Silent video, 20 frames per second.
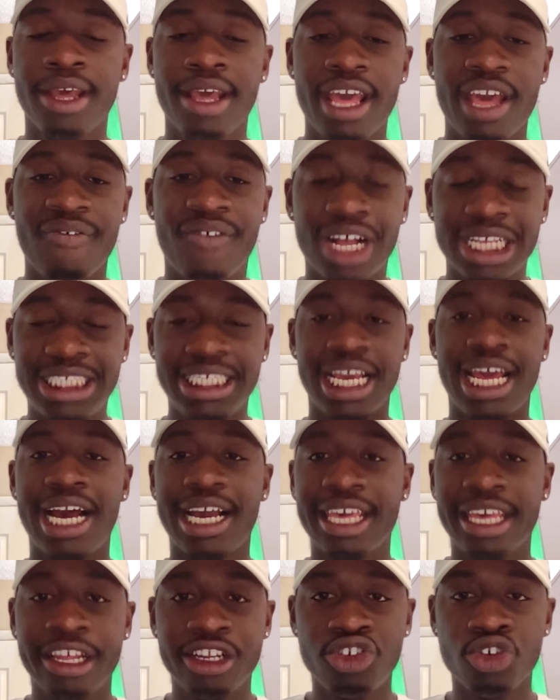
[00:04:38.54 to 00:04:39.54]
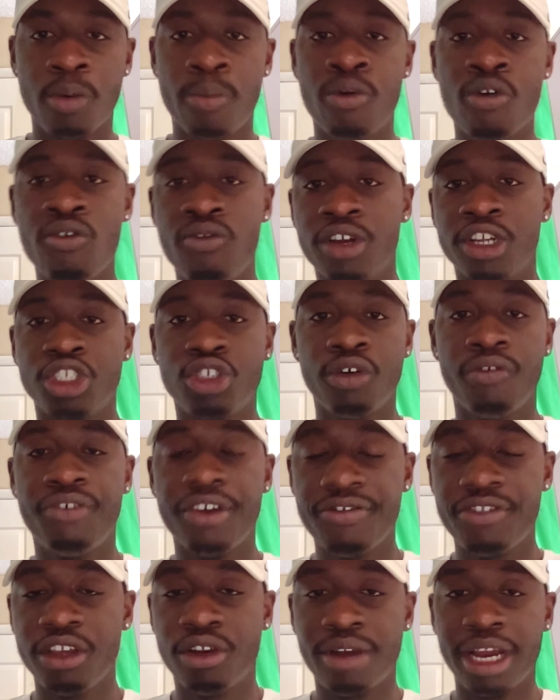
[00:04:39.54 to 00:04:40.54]
if I say I can get you approved with a
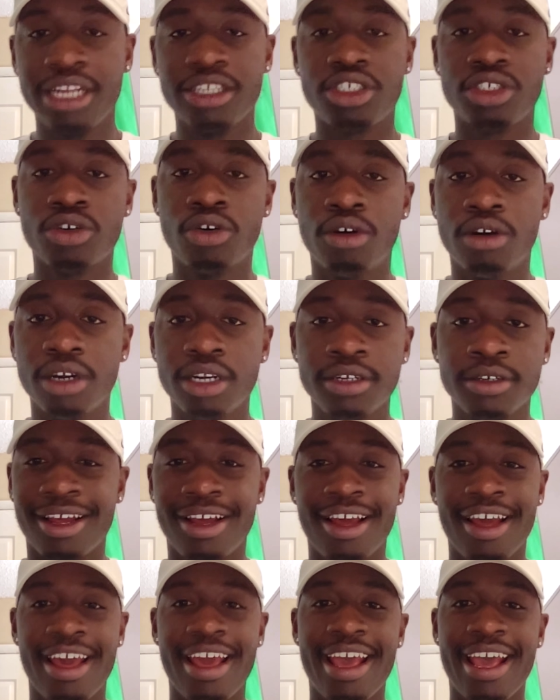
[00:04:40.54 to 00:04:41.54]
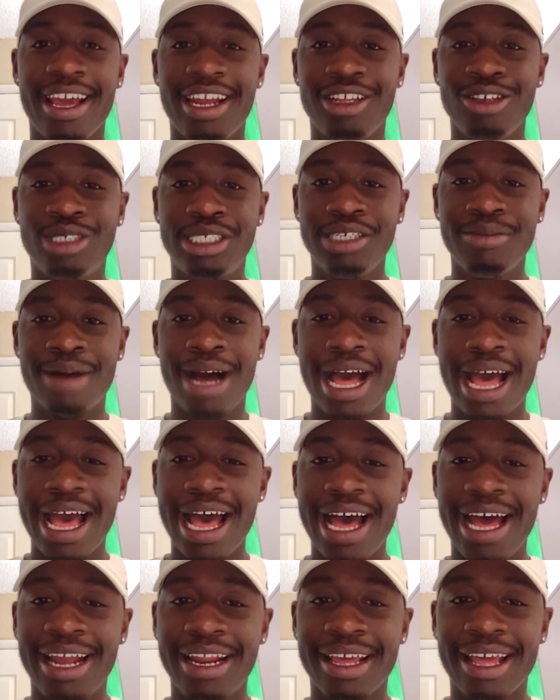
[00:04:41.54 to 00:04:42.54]
250 credit score, and you see my
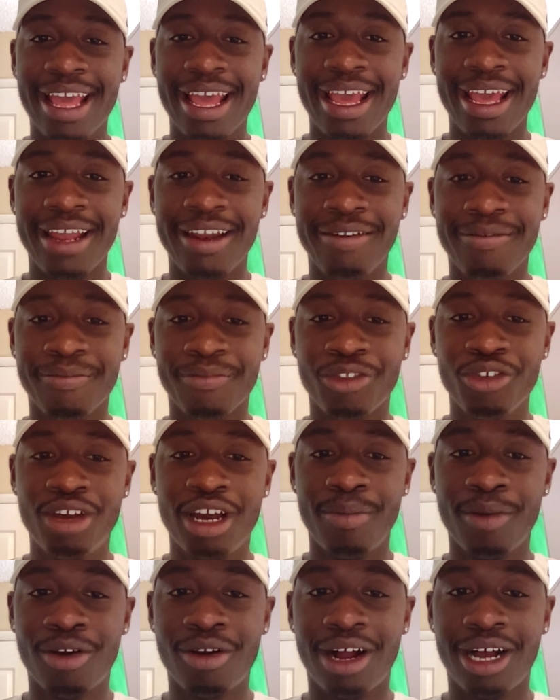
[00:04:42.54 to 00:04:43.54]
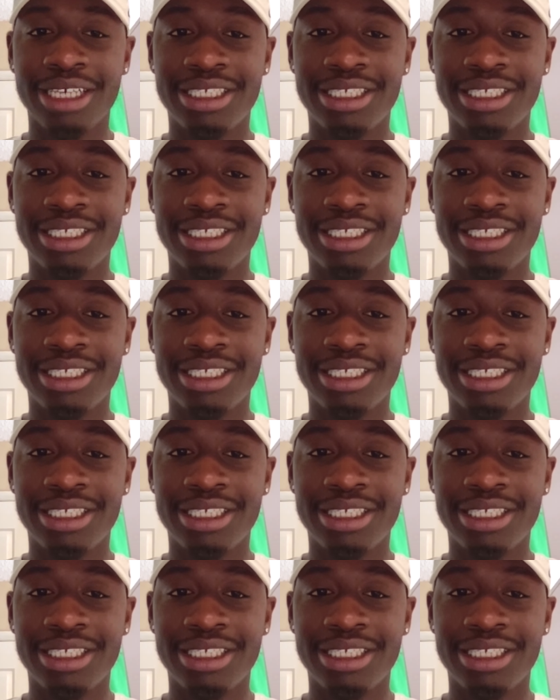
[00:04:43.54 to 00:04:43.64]
ad and you come across